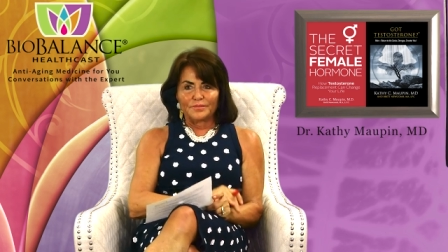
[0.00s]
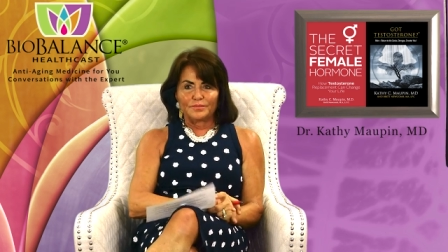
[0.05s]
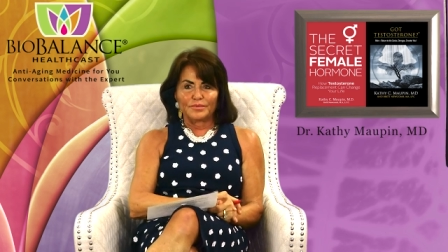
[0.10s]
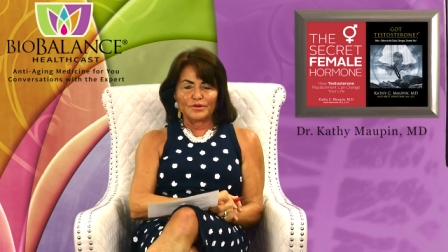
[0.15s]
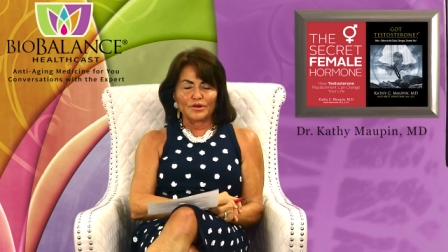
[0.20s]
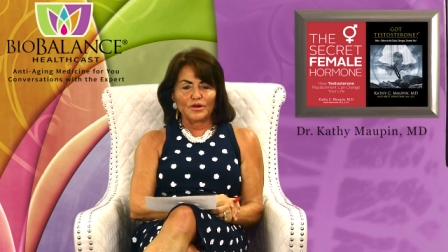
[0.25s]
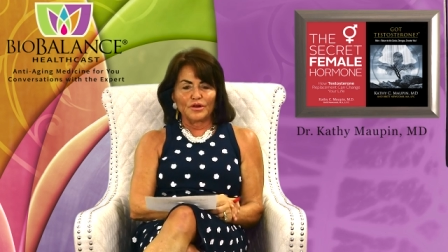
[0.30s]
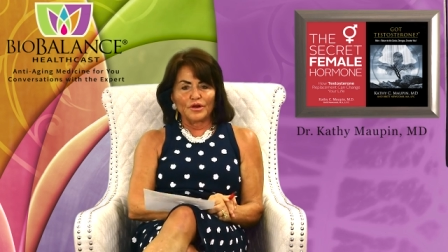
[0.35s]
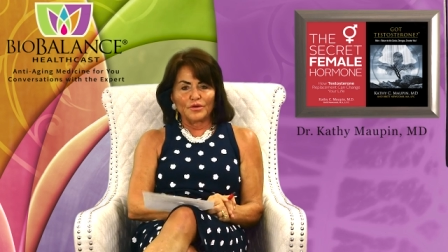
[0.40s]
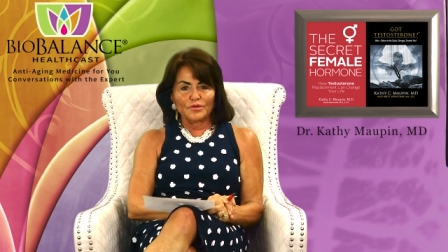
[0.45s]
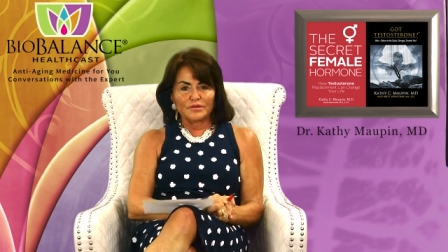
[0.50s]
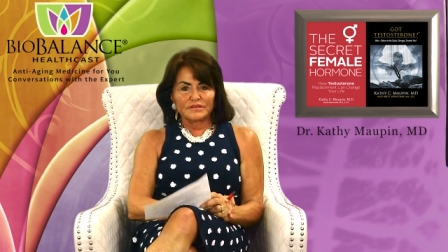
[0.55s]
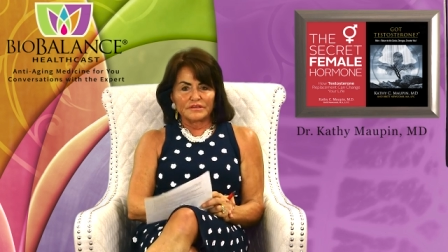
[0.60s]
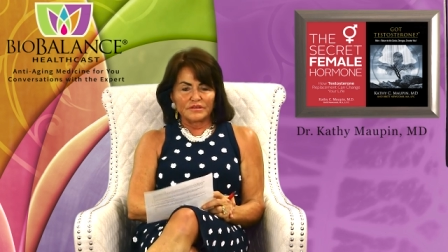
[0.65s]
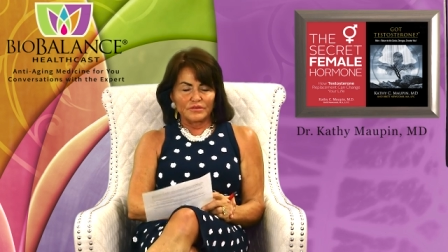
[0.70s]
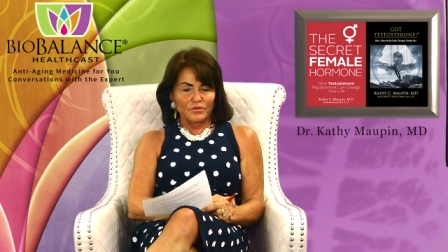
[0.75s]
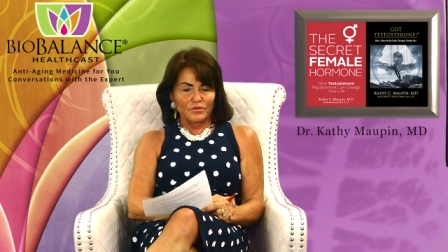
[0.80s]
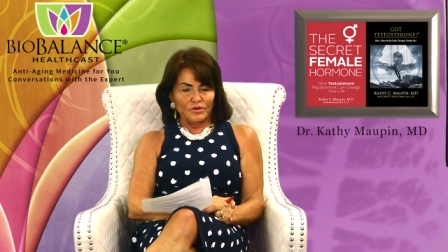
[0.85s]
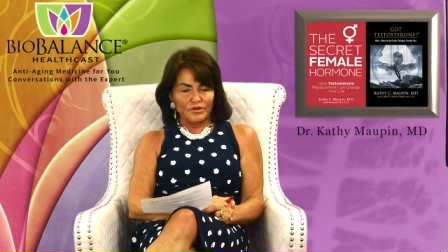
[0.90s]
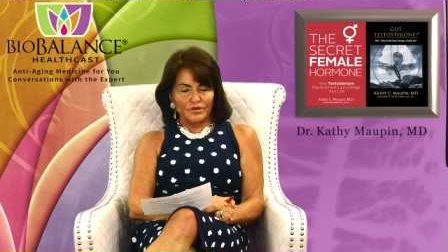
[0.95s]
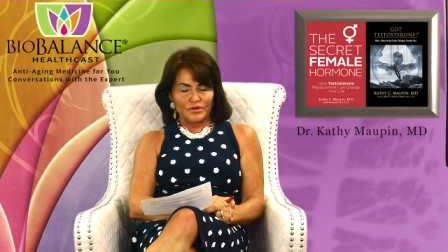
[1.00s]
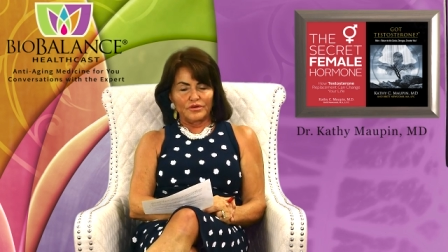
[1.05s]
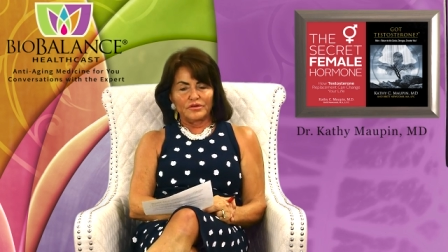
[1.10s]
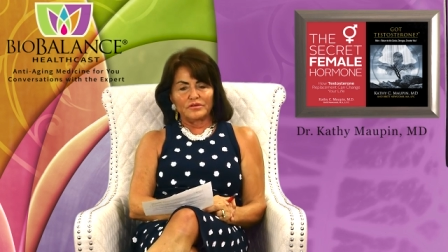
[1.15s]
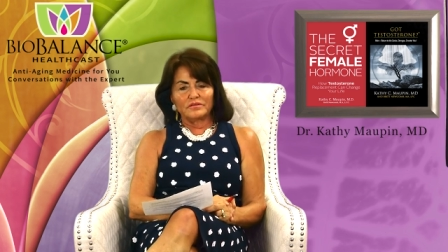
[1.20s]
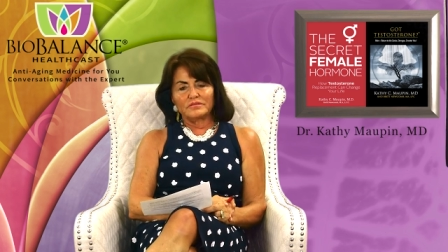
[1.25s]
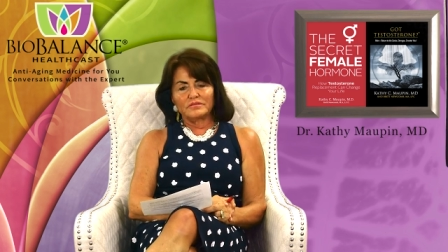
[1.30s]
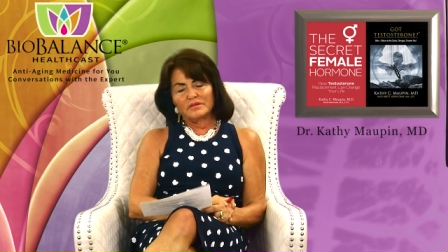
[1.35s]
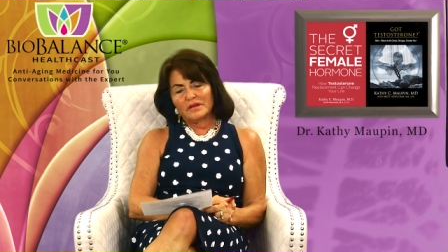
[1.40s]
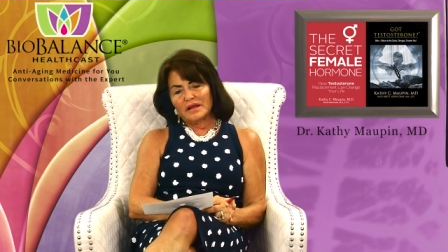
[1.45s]
bureau is, or
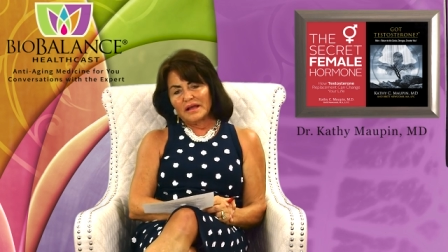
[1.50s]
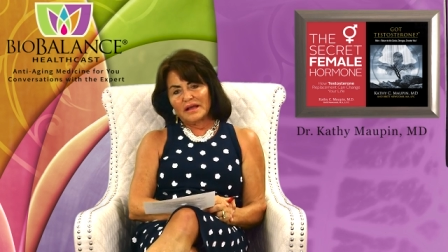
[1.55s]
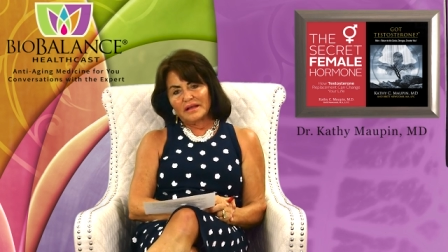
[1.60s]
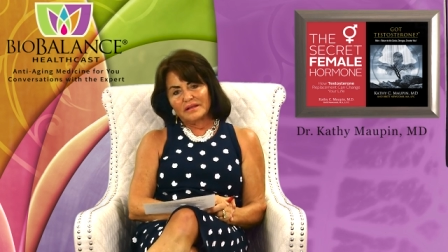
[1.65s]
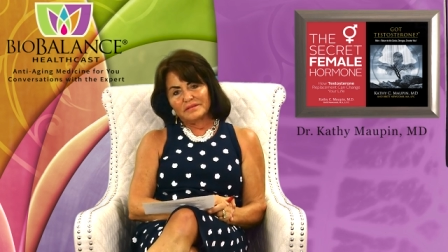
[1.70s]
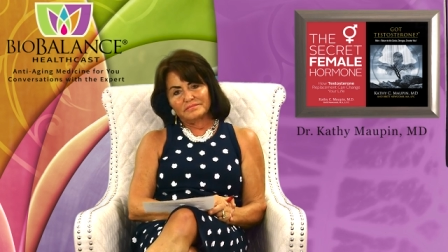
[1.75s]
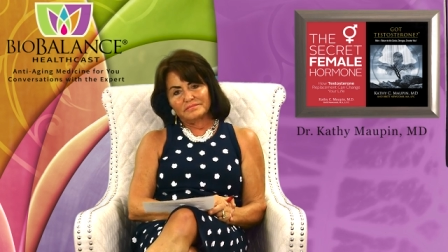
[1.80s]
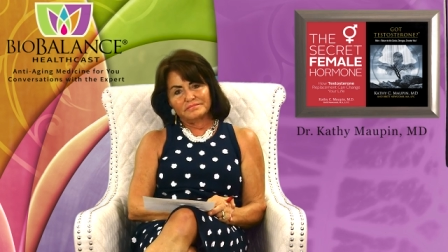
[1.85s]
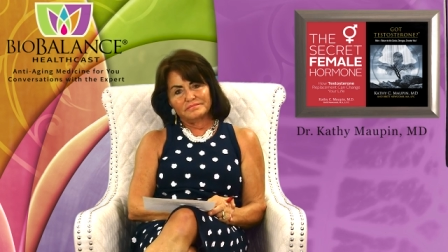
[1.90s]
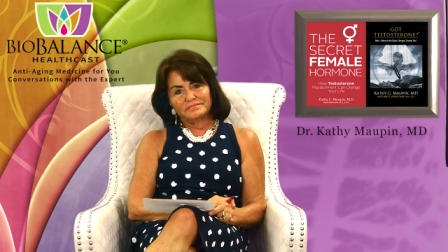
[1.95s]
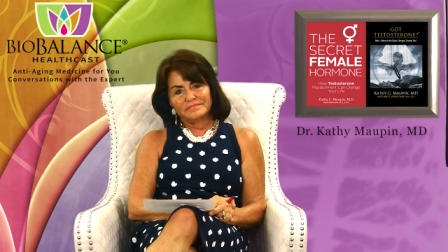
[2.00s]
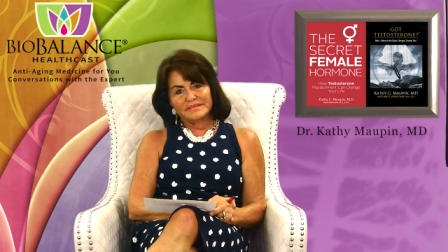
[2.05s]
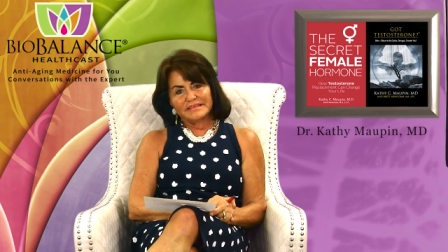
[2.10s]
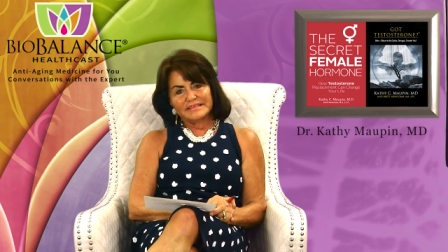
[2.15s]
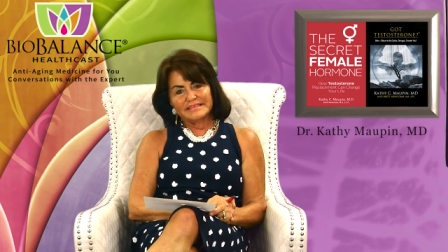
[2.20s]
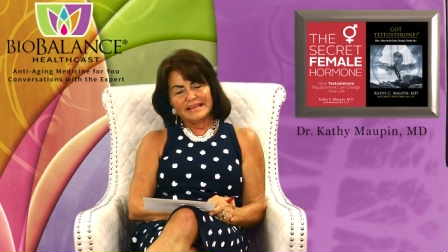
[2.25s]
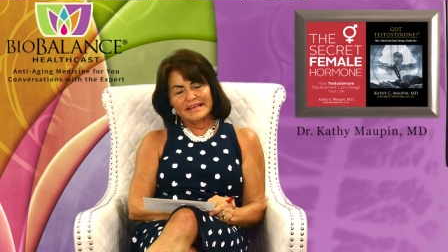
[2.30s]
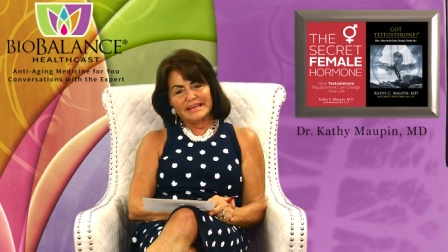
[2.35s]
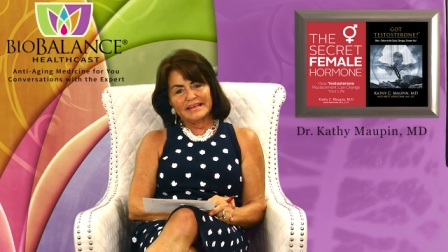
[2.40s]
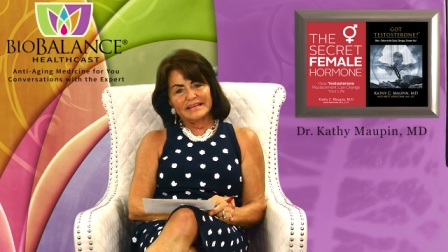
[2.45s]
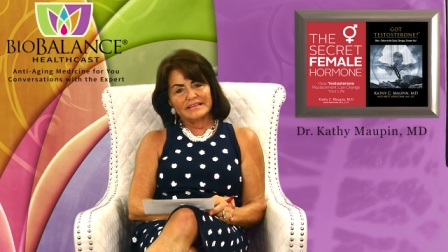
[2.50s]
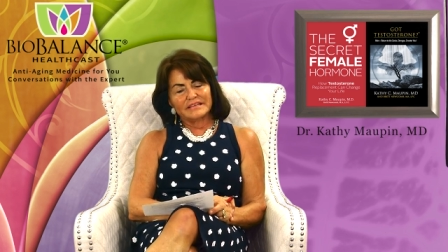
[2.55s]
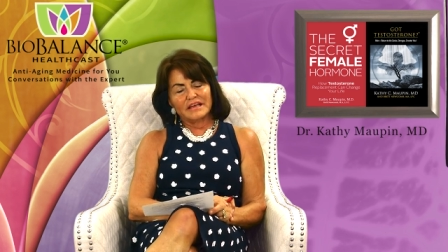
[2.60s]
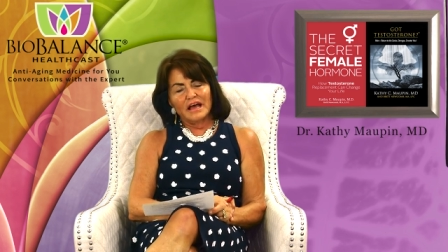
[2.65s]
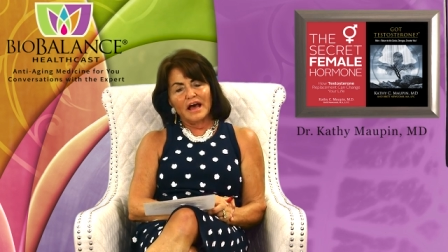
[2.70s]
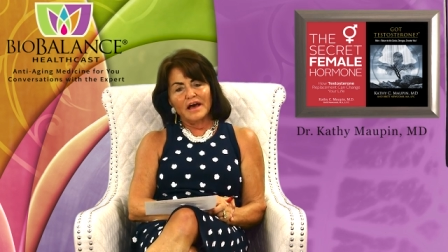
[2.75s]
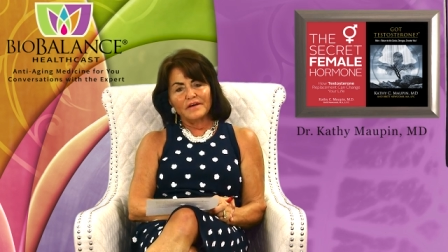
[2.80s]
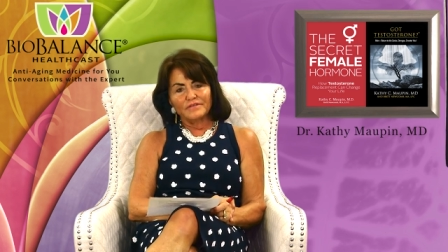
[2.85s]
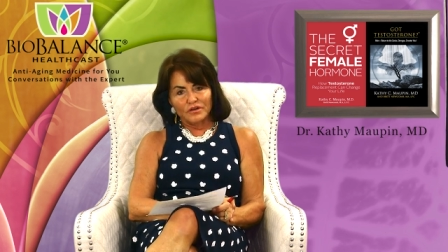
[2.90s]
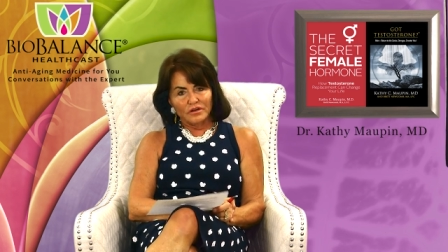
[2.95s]
your um, sink is
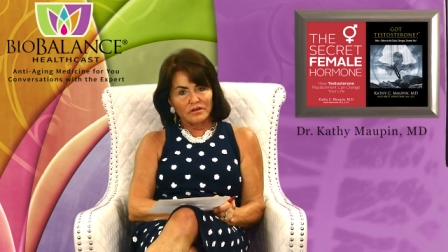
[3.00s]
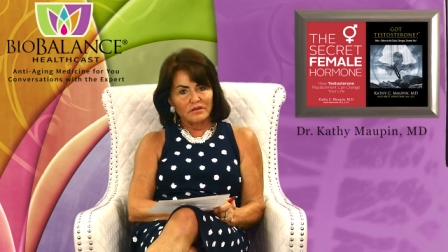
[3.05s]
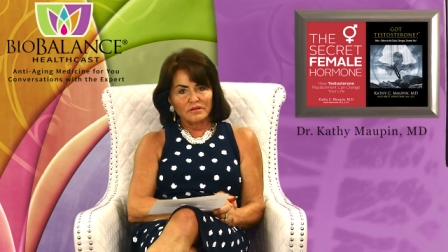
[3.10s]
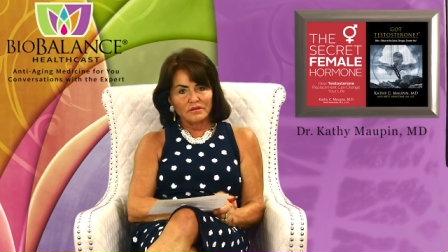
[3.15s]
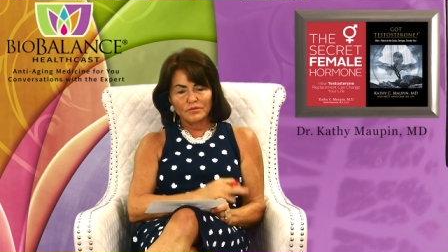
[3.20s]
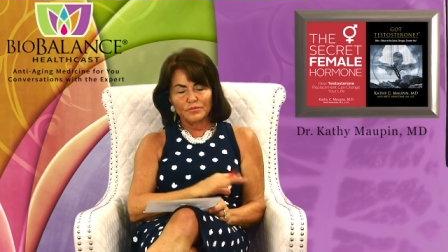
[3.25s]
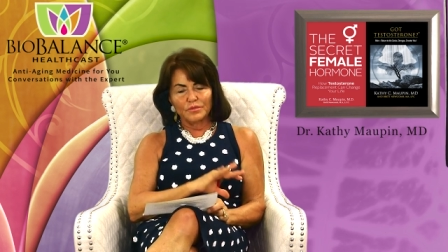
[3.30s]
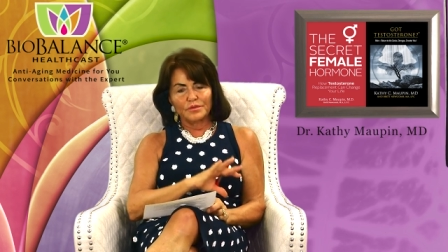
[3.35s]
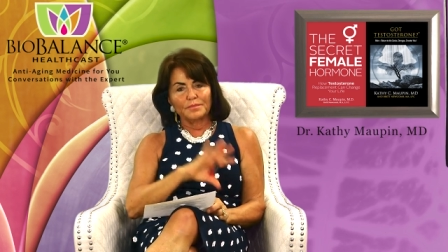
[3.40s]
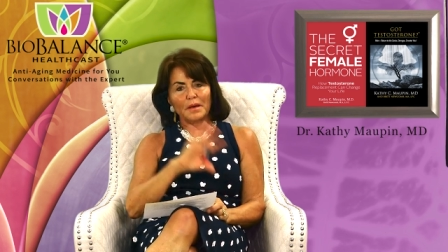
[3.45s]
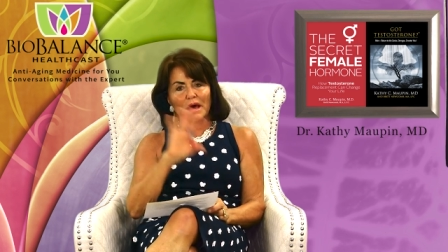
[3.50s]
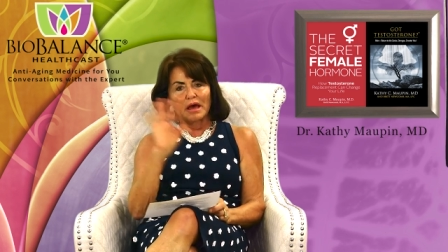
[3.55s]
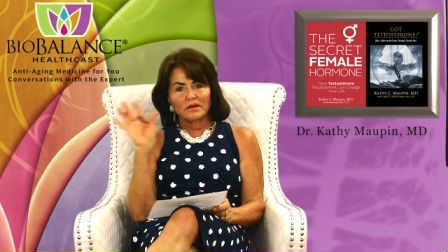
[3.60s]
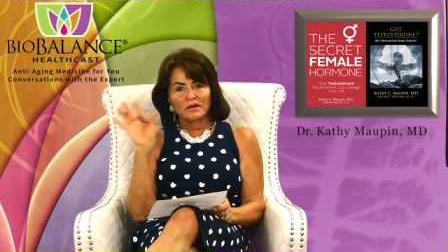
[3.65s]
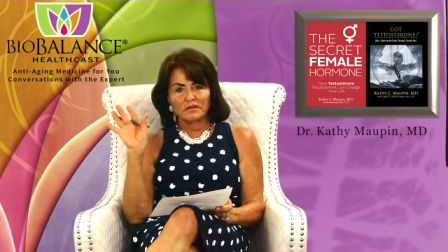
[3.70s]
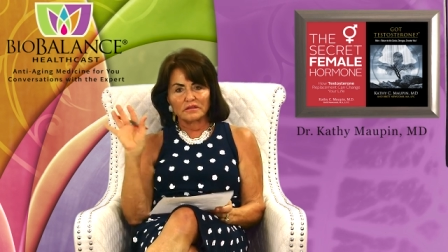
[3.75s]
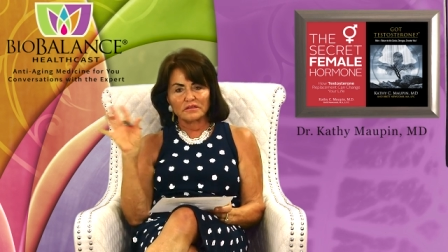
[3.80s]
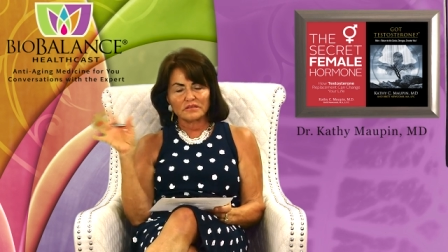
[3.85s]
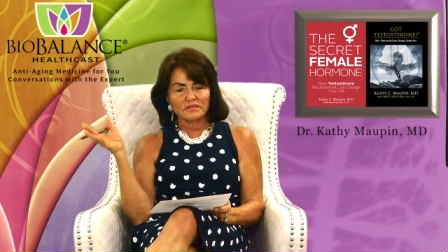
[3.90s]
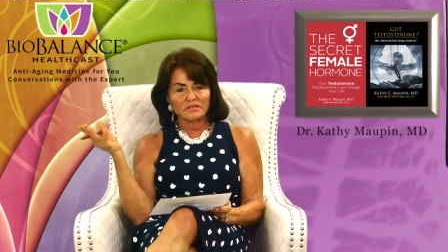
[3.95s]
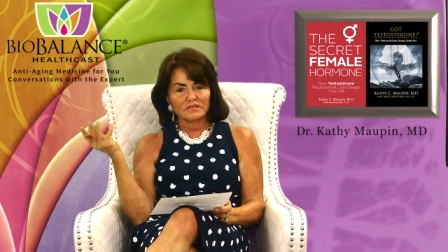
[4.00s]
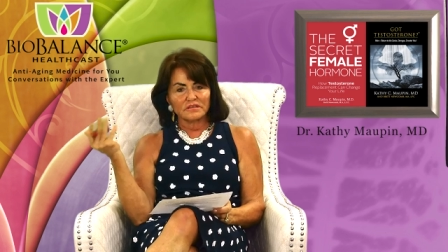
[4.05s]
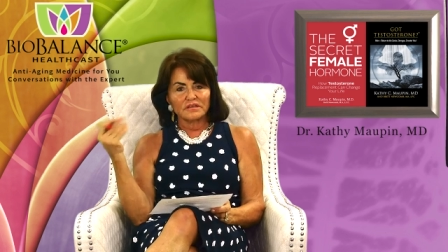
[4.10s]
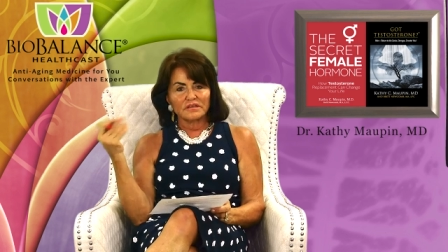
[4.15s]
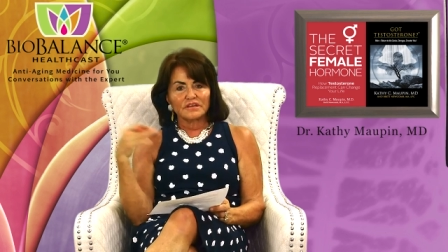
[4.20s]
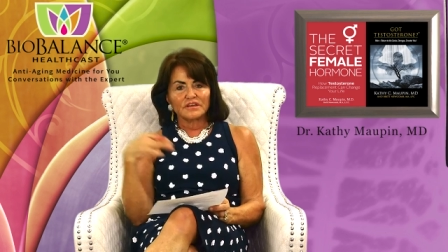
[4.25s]
covered with bottles.